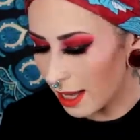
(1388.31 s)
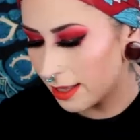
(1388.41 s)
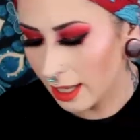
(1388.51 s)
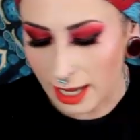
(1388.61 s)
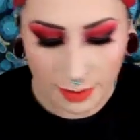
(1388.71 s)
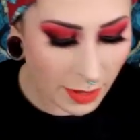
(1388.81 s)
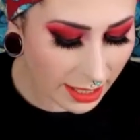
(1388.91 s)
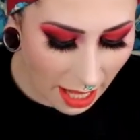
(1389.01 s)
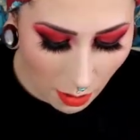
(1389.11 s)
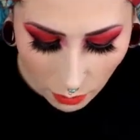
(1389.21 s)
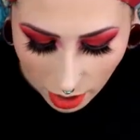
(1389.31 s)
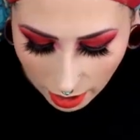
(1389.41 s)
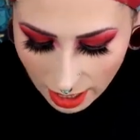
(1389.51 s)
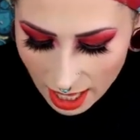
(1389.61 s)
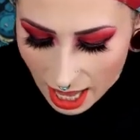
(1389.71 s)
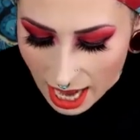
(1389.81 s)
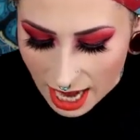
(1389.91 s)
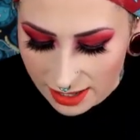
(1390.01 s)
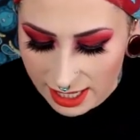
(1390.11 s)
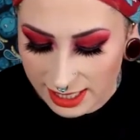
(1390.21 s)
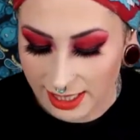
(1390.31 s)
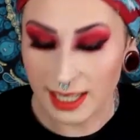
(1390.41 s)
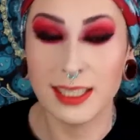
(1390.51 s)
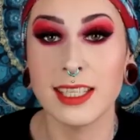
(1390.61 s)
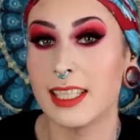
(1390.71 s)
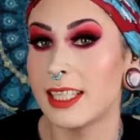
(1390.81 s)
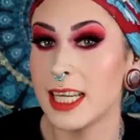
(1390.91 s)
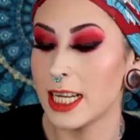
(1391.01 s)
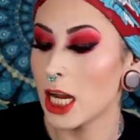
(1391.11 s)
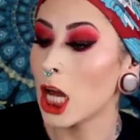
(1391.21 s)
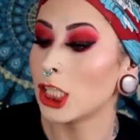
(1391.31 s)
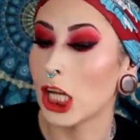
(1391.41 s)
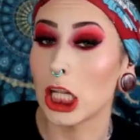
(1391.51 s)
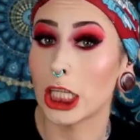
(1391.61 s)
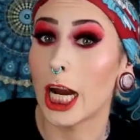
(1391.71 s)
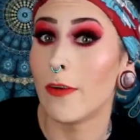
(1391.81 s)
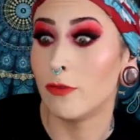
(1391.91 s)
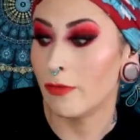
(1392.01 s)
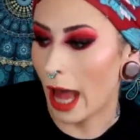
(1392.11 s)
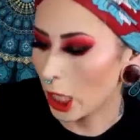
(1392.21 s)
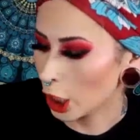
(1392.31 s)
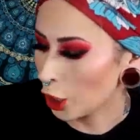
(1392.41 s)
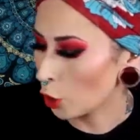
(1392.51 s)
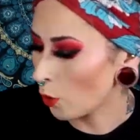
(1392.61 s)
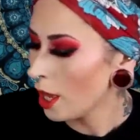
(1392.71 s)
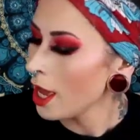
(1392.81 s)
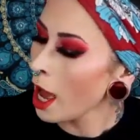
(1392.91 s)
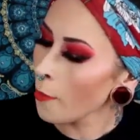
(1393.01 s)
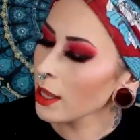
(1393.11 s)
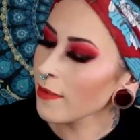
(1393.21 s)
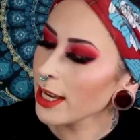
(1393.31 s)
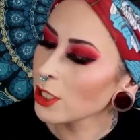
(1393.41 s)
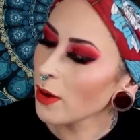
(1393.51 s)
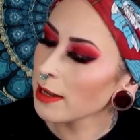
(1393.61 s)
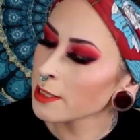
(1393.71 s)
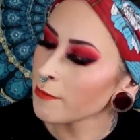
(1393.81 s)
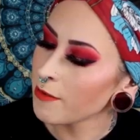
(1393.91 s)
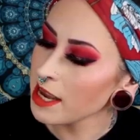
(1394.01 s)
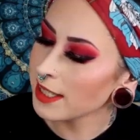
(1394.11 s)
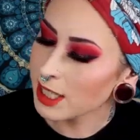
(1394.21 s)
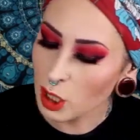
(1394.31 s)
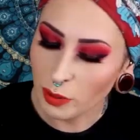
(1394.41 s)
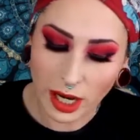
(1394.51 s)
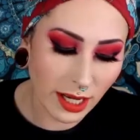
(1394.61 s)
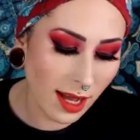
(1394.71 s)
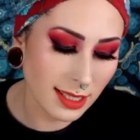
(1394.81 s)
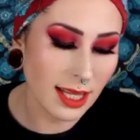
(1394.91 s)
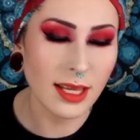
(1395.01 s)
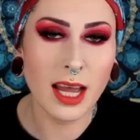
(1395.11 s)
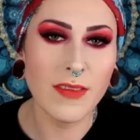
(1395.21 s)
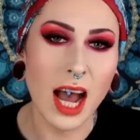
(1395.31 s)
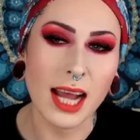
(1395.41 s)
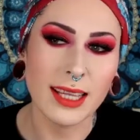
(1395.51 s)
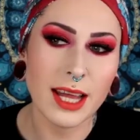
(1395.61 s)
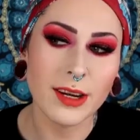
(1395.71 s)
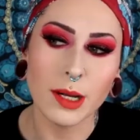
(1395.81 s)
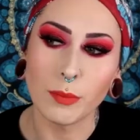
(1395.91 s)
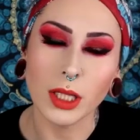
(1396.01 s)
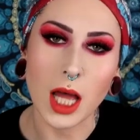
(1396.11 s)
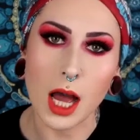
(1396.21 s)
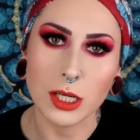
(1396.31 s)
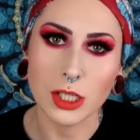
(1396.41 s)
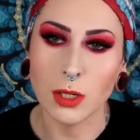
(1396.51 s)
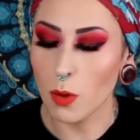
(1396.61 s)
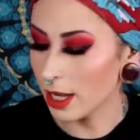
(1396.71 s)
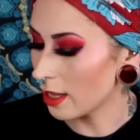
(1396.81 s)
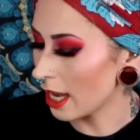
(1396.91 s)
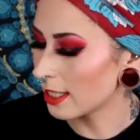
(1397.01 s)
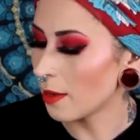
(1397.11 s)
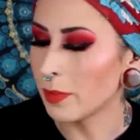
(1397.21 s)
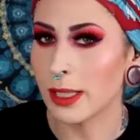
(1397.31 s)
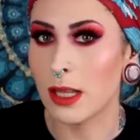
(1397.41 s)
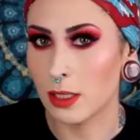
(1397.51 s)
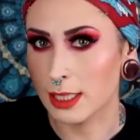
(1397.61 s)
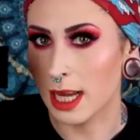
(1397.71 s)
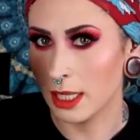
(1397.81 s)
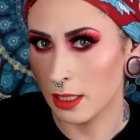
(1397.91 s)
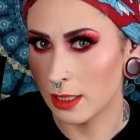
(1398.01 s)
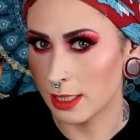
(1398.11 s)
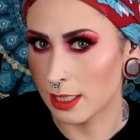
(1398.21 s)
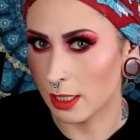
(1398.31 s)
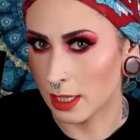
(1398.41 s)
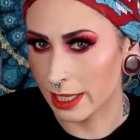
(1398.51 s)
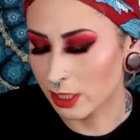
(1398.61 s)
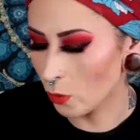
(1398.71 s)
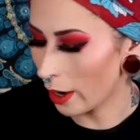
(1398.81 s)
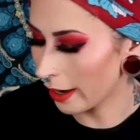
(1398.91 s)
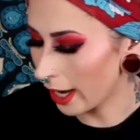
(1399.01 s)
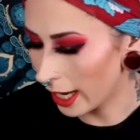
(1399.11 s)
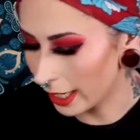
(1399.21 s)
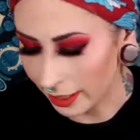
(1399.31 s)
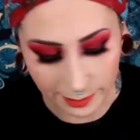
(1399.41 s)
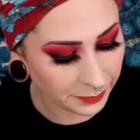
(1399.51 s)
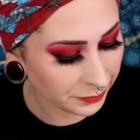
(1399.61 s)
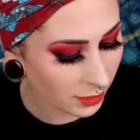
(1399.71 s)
I think I can make that work. And this is a $16 of value. I believe I do have some Phase Zero products. I think I have a highlighter and a blush and one of like something that looks like this little like square guy here.